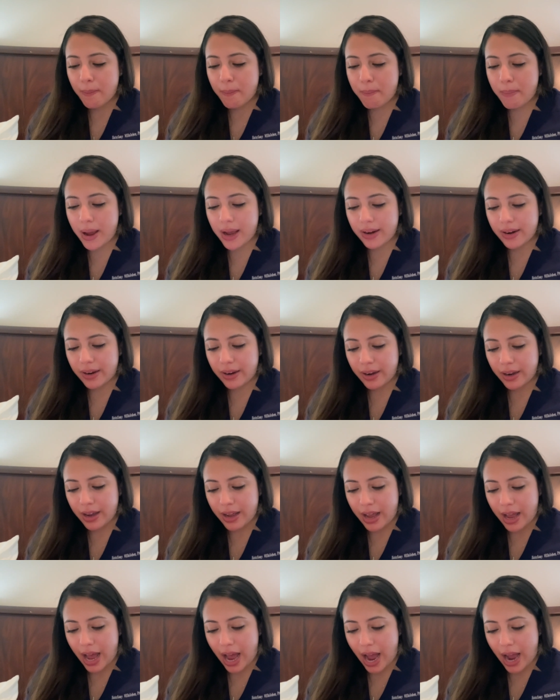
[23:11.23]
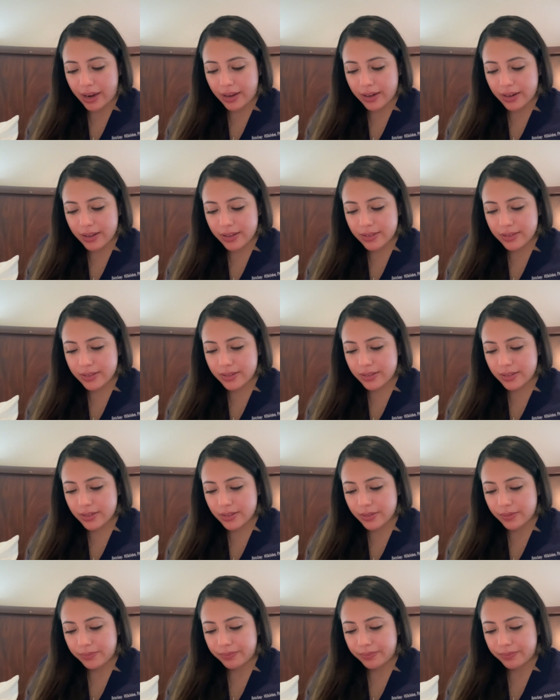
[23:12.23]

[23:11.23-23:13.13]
beta agonist.